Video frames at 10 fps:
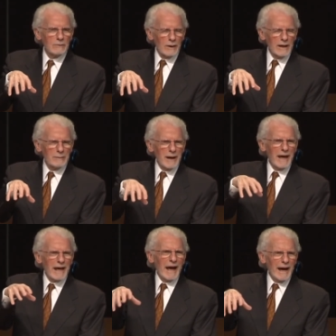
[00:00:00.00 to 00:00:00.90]
Why am
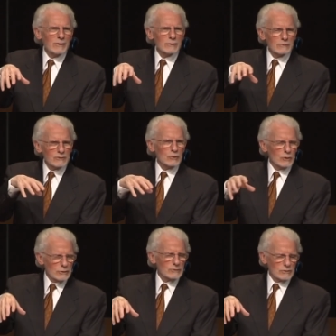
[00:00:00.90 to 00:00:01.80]
I out of
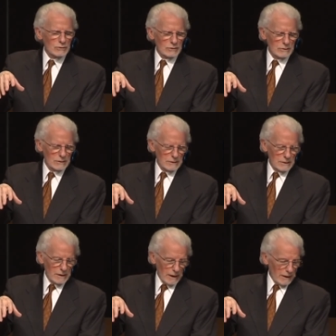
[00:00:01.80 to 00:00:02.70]
sorts?
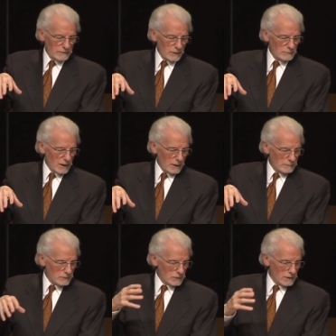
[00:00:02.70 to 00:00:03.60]
I've
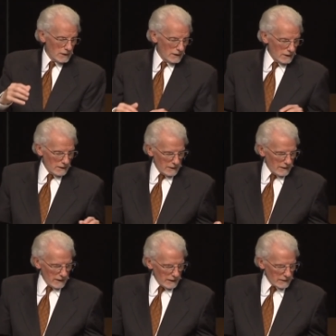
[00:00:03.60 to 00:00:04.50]
sometimes,
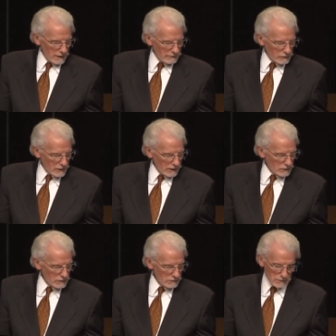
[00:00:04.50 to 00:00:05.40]
uh, in
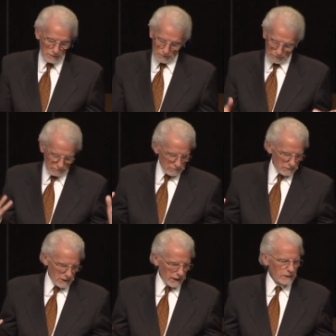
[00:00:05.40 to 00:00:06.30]
conversations,
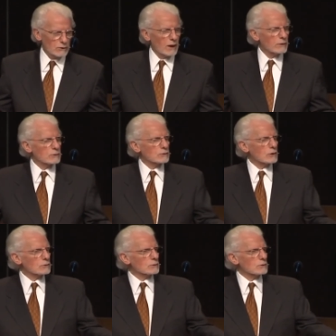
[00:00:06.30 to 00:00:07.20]
take it to other
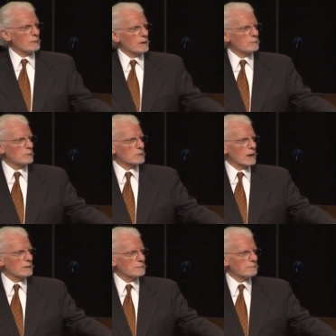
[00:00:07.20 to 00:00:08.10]
churches. People
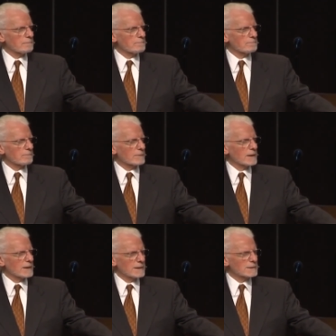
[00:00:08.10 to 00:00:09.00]
come.
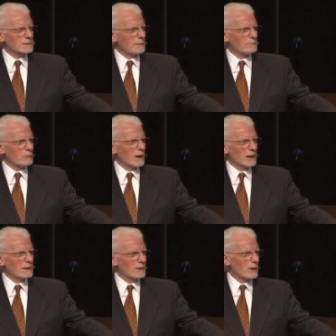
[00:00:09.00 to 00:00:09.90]
There's something
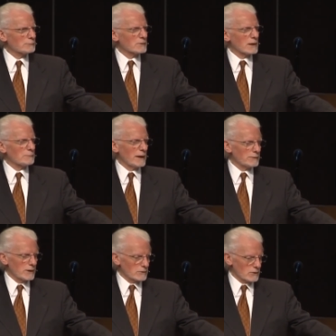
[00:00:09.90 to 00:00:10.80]
wrong, and they're upset
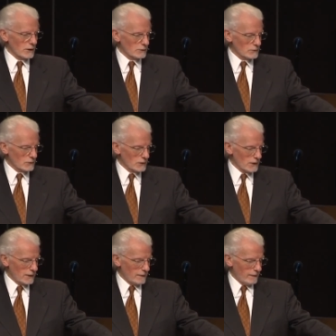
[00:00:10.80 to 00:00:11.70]
about their church.
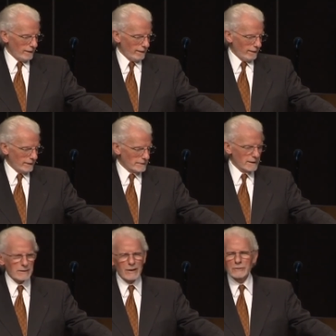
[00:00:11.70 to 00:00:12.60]
I
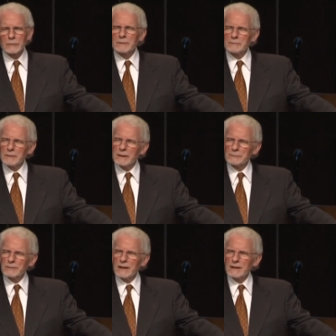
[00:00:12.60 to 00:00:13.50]
say, there are other people
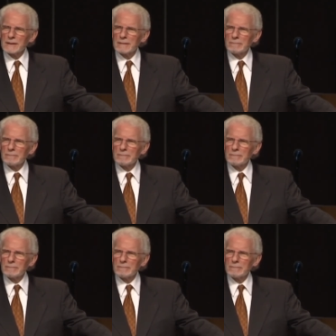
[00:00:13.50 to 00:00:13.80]
upset.